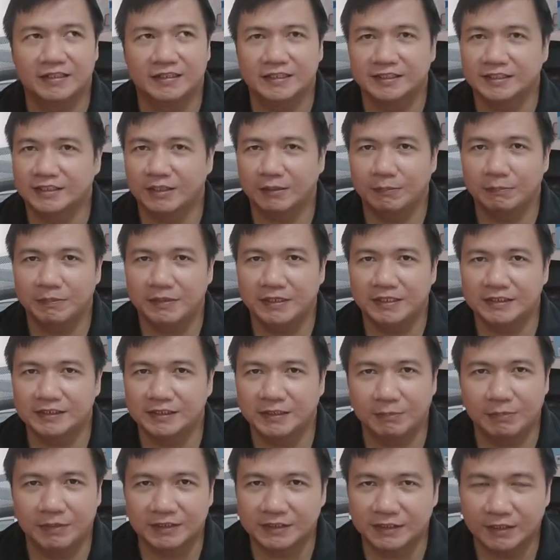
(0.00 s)
this company
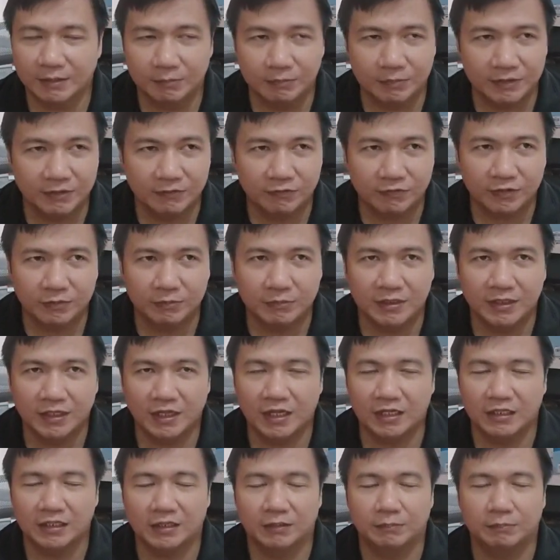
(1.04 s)
is the best company for
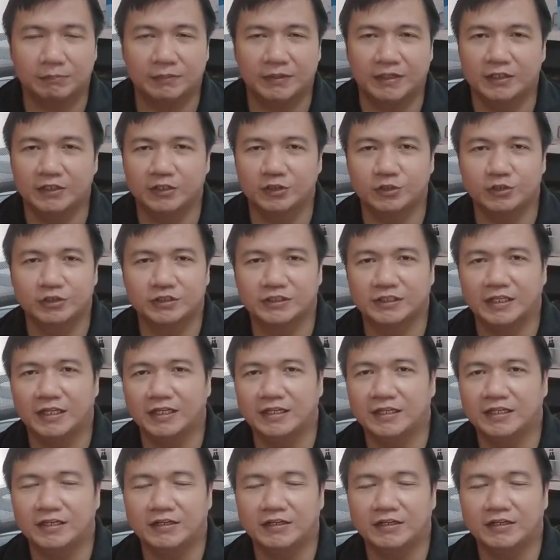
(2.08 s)
me and I'm planning to stay